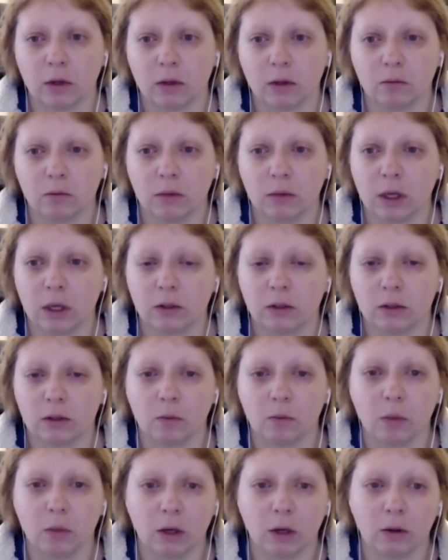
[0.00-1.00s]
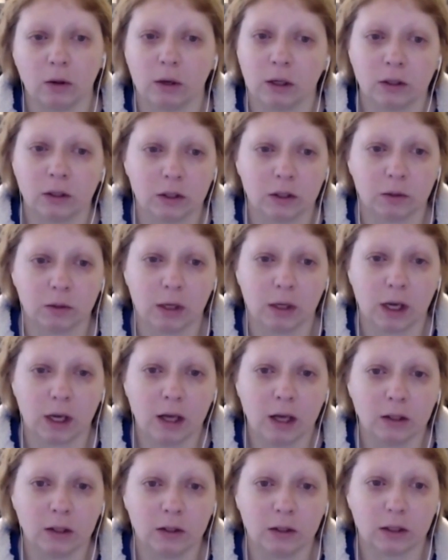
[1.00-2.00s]
It makes you a better SSP
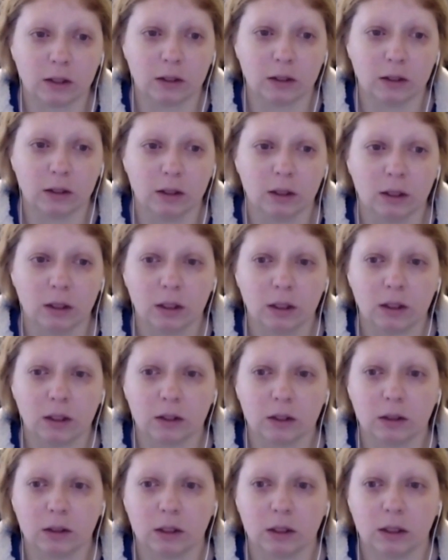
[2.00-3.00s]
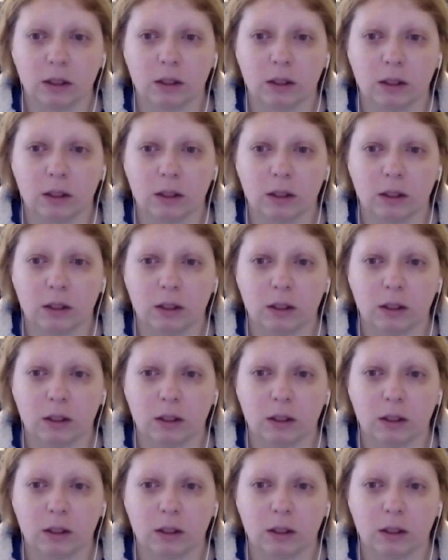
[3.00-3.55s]
asset, because you could